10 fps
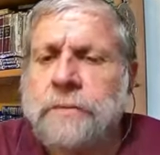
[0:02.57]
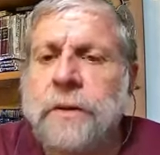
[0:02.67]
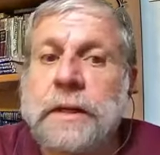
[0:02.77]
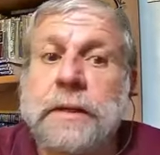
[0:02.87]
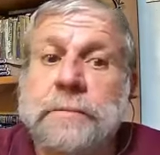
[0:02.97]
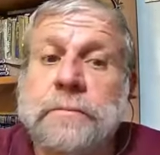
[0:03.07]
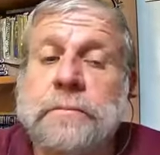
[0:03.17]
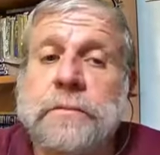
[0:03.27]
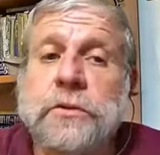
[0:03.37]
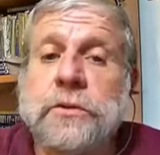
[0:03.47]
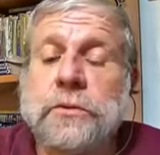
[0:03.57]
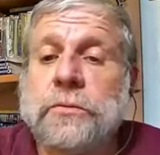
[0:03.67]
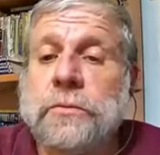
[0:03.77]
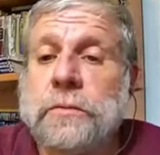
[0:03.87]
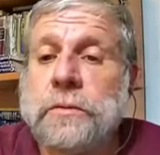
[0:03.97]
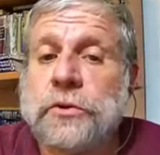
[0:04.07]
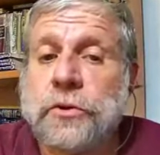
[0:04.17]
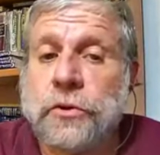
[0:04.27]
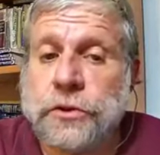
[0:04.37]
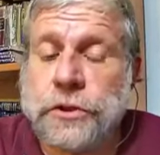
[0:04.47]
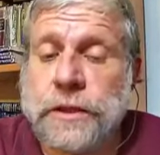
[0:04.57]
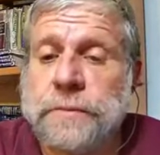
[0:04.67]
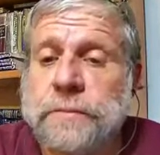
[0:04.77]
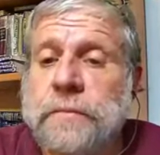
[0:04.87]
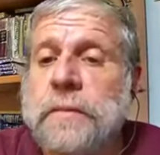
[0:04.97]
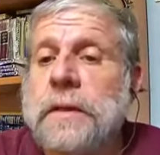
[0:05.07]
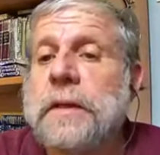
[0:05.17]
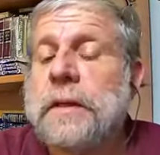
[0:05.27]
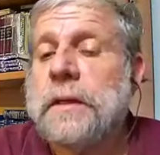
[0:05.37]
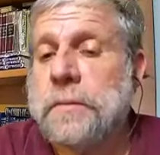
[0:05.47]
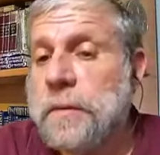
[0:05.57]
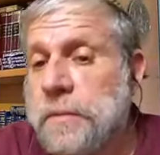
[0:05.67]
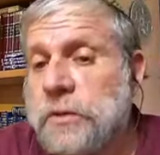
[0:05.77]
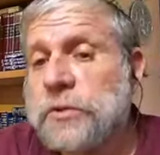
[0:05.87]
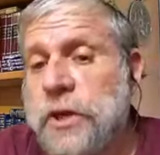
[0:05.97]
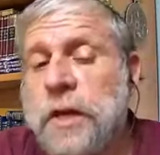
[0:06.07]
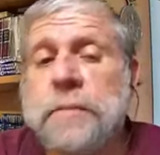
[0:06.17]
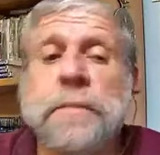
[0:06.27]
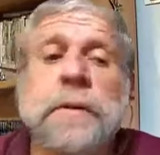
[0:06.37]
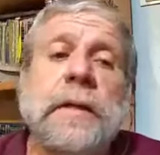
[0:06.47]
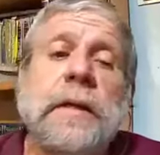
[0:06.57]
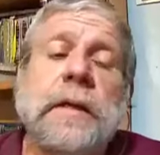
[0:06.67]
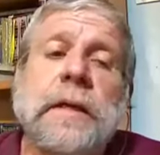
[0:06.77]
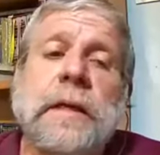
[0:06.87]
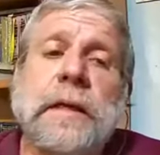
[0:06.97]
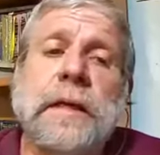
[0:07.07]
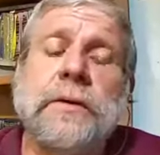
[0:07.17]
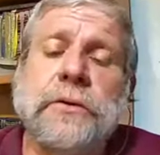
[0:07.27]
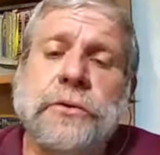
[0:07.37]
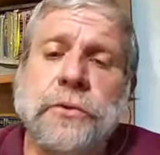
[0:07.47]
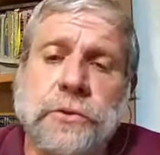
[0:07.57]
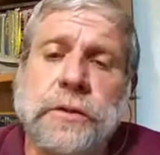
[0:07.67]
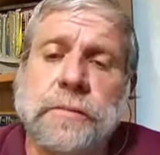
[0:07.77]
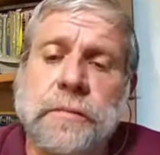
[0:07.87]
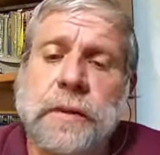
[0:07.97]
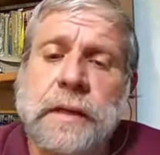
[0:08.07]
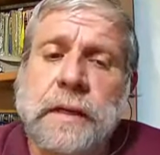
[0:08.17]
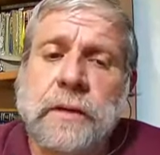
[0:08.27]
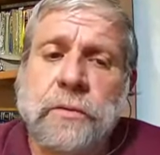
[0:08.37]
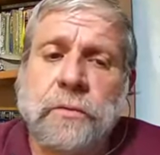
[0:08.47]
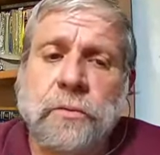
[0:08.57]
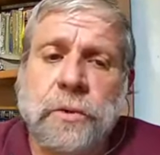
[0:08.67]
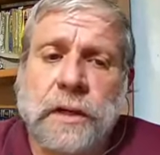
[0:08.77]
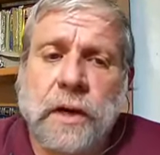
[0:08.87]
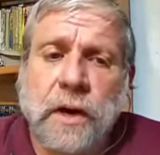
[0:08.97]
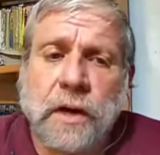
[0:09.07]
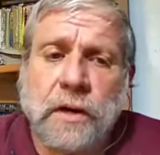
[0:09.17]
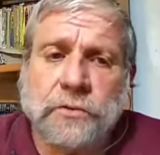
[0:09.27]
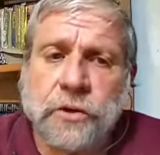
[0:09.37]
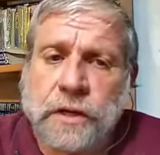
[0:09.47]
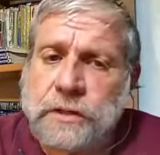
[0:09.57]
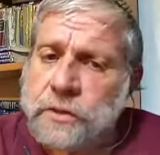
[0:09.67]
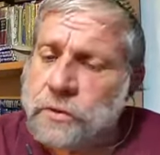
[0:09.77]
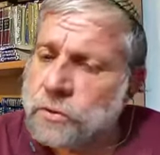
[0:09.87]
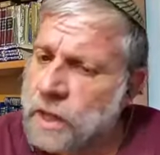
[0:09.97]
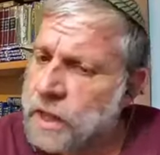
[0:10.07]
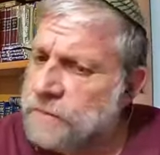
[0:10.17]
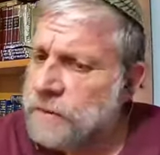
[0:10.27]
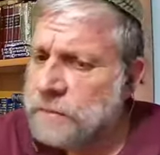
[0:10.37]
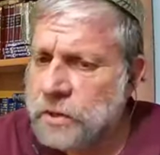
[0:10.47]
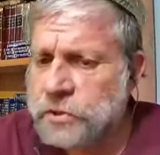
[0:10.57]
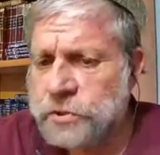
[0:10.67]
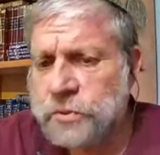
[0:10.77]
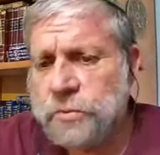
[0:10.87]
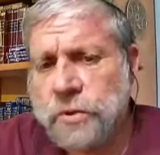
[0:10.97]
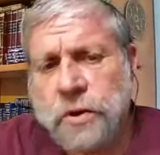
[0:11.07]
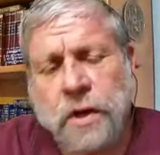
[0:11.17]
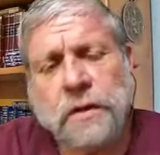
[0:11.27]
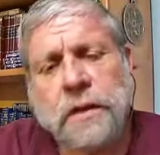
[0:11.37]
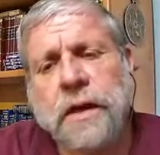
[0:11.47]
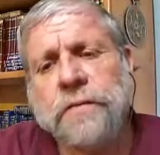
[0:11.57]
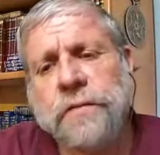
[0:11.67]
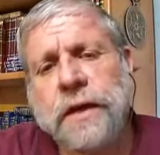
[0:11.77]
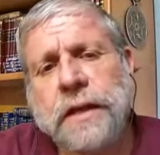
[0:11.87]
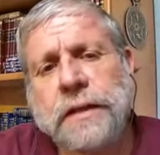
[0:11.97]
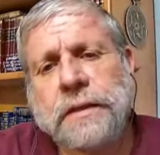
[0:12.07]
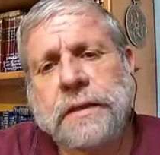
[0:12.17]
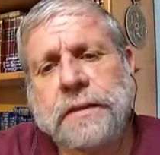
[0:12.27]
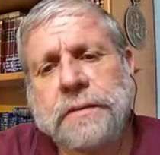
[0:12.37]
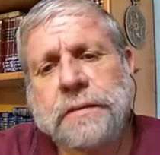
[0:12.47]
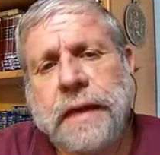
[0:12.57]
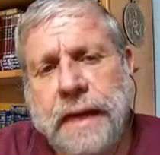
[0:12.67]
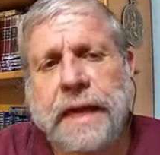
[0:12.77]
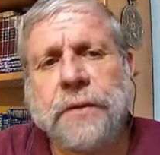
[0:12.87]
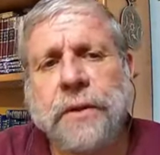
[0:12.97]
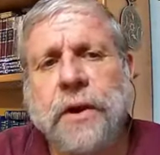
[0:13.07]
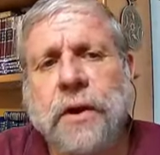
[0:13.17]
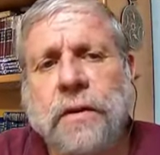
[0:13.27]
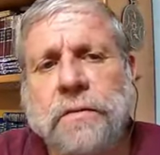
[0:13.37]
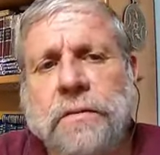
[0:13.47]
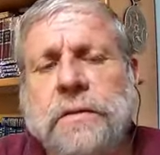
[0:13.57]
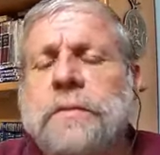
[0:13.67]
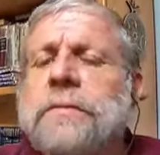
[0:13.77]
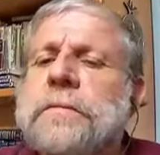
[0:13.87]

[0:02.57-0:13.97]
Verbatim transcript: and welcome to Shorashim, the biblical shop here in Jerusalem. We are trying to go live. I'm not sure we're on live yet, and now we are.